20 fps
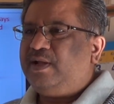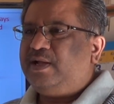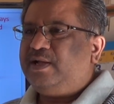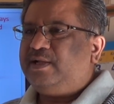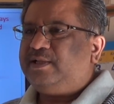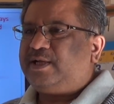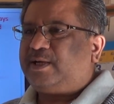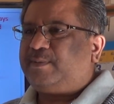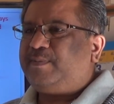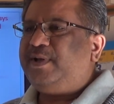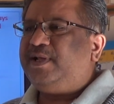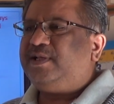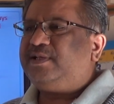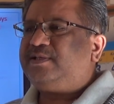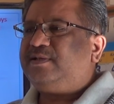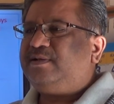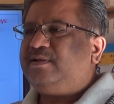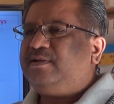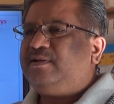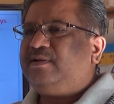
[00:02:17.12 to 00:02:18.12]
That
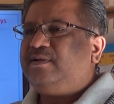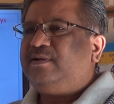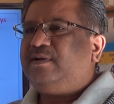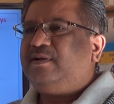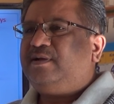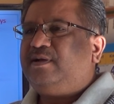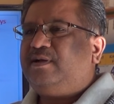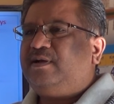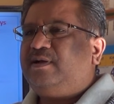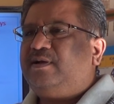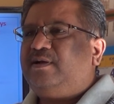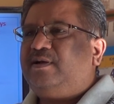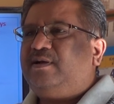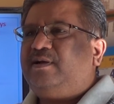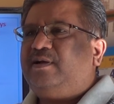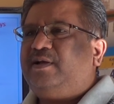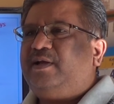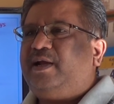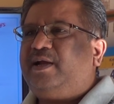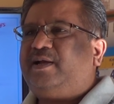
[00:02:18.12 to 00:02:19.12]
means
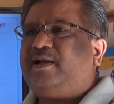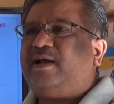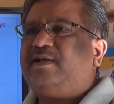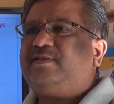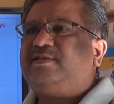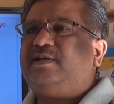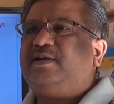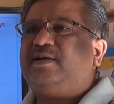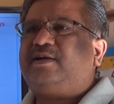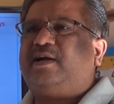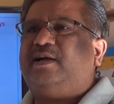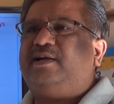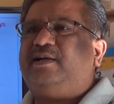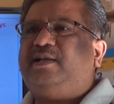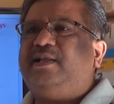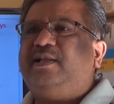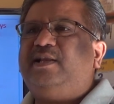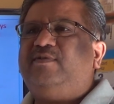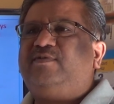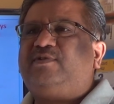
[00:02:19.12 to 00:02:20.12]
it has a
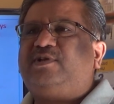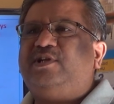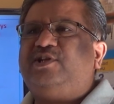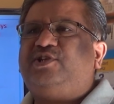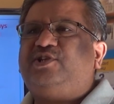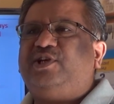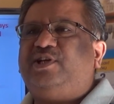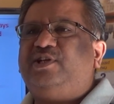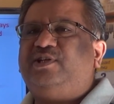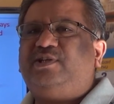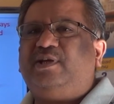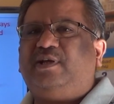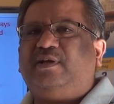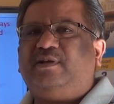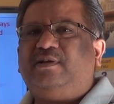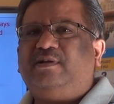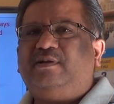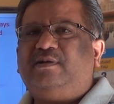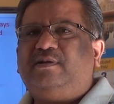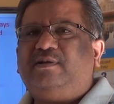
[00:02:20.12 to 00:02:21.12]
continuously
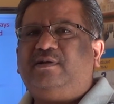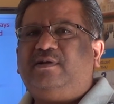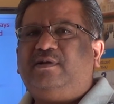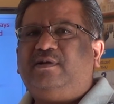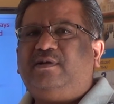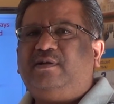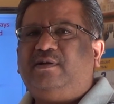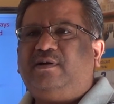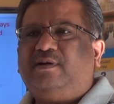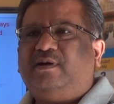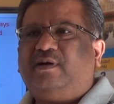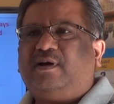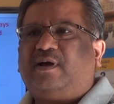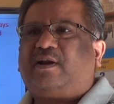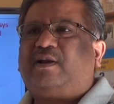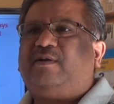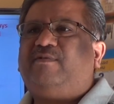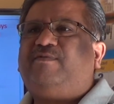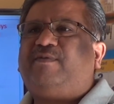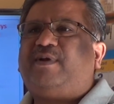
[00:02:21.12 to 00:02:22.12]
changing
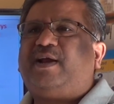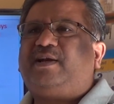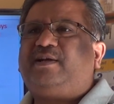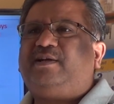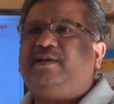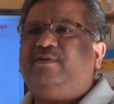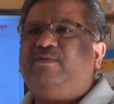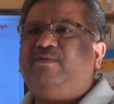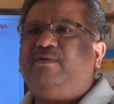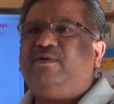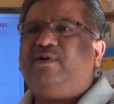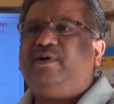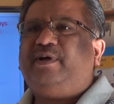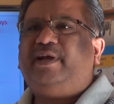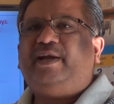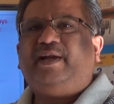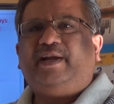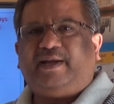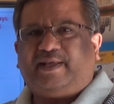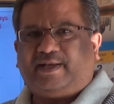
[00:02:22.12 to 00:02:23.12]
refractive
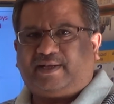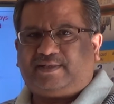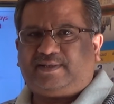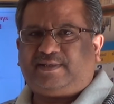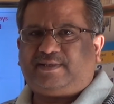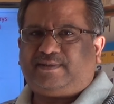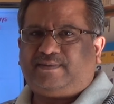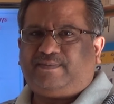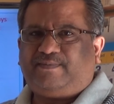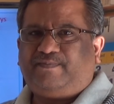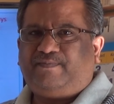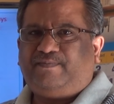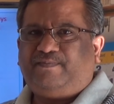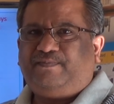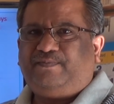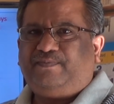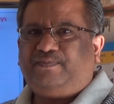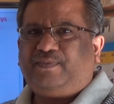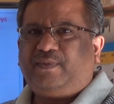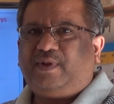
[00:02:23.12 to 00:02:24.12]
index.
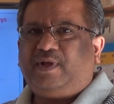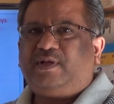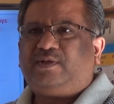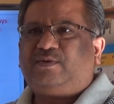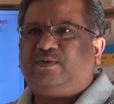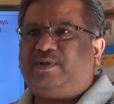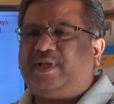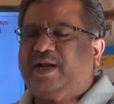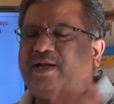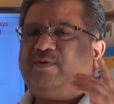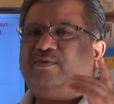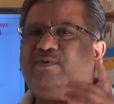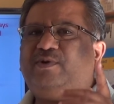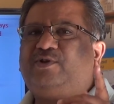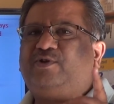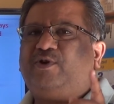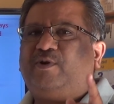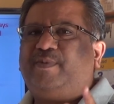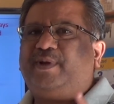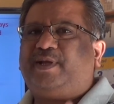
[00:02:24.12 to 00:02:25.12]
So that
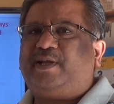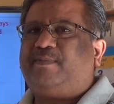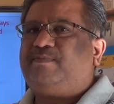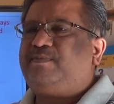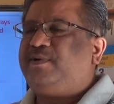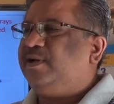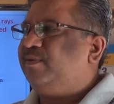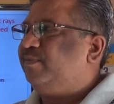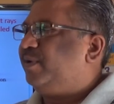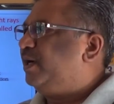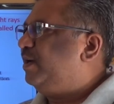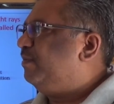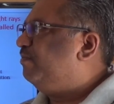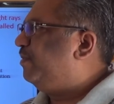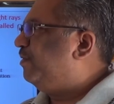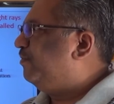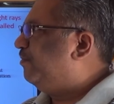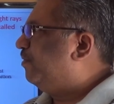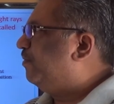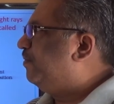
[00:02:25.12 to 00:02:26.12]
should be kept in mind
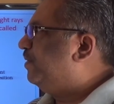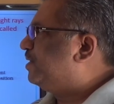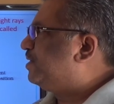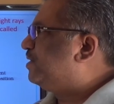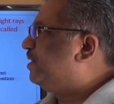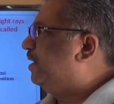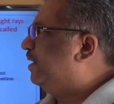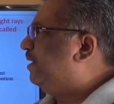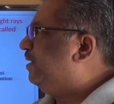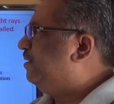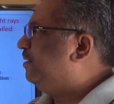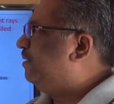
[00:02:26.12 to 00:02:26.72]
before we study.